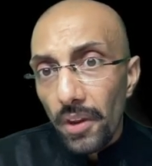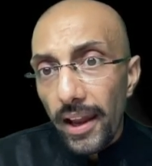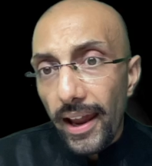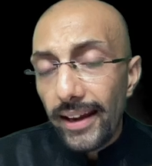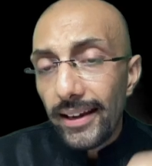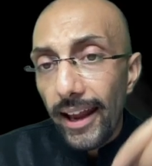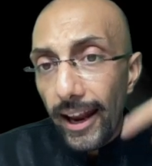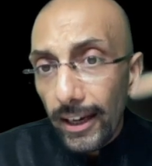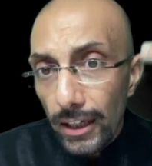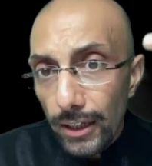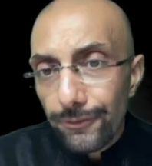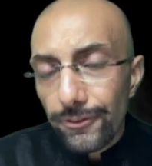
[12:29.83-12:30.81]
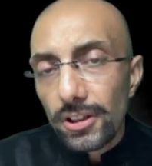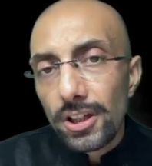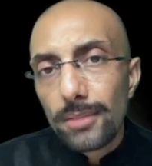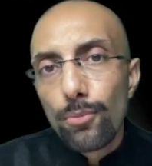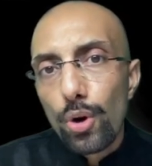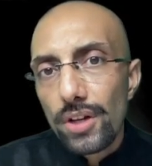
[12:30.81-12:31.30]
and any further
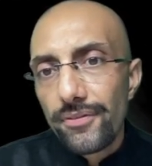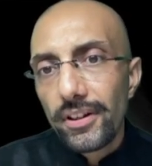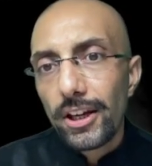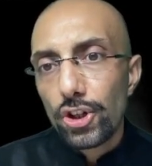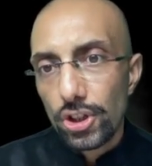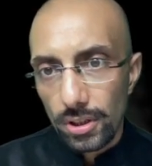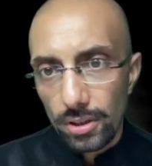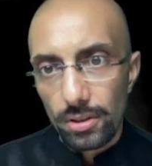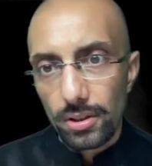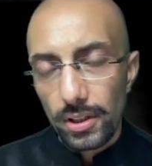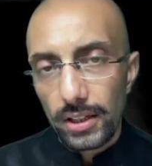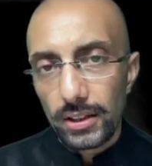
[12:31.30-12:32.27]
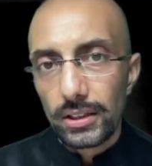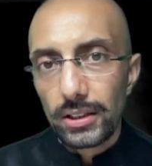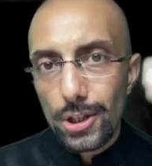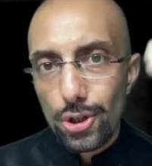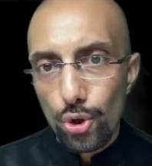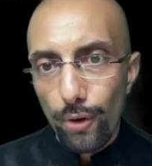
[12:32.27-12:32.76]
modification in the
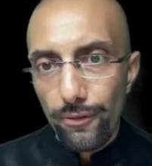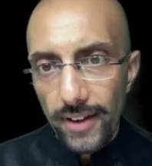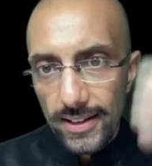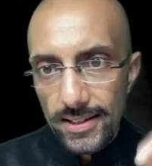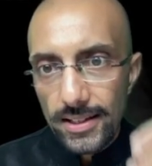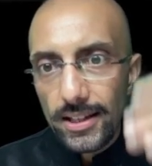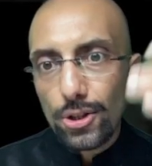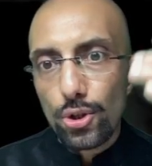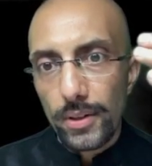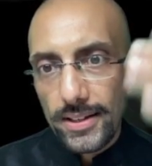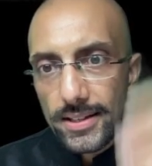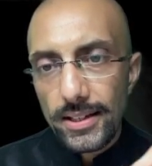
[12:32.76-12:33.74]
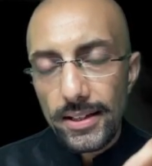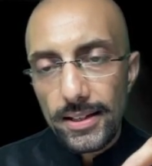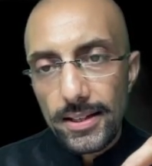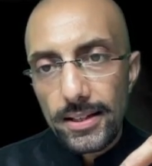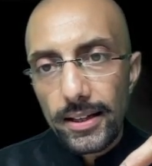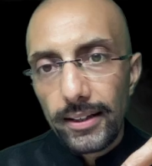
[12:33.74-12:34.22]
list of SCs or
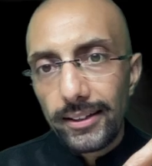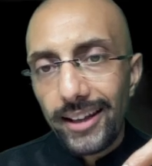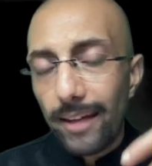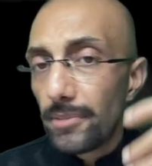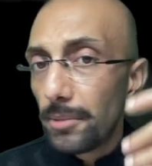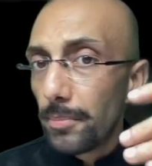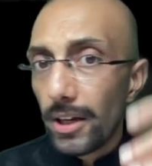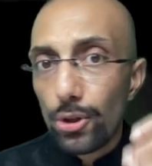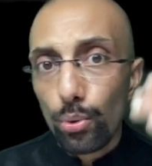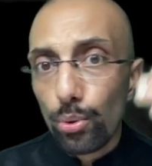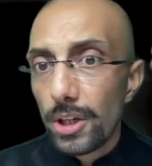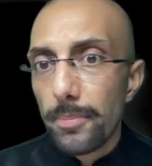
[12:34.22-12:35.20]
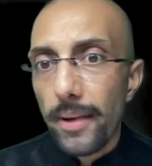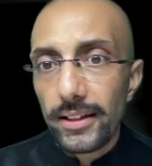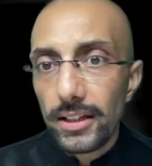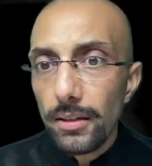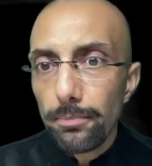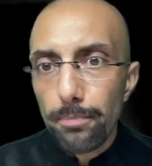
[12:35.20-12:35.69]
STs can be made only by
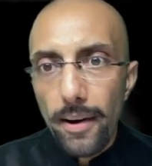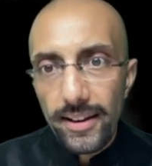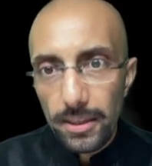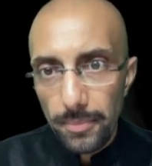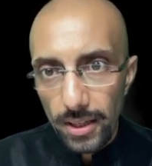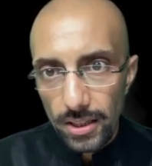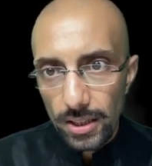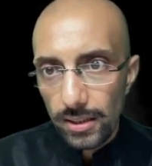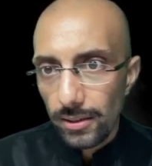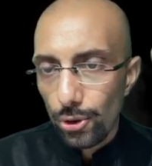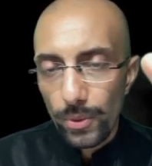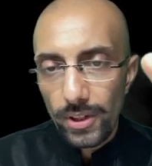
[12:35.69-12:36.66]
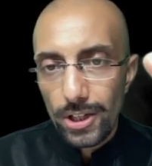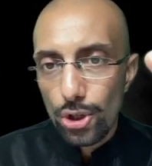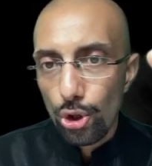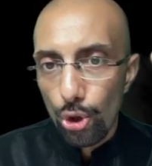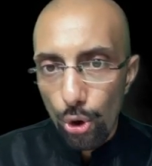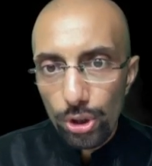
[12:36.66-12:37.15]
the Parliament. So it is
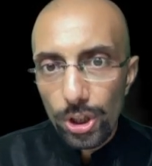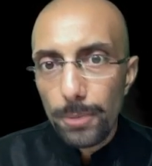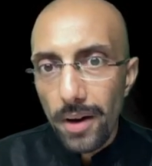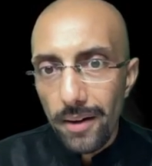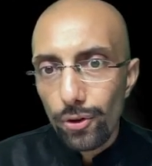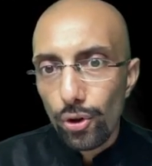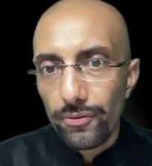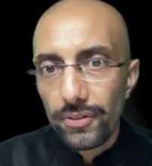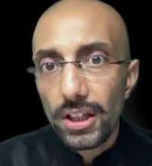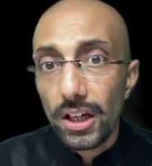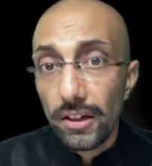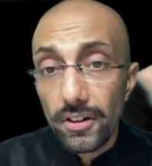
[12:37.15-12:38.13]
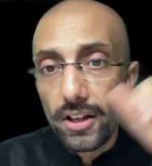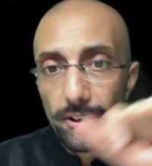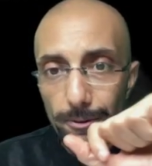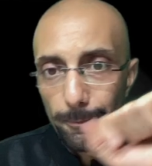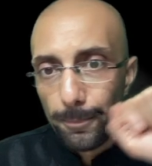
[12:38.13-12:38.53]
not the power of the governor.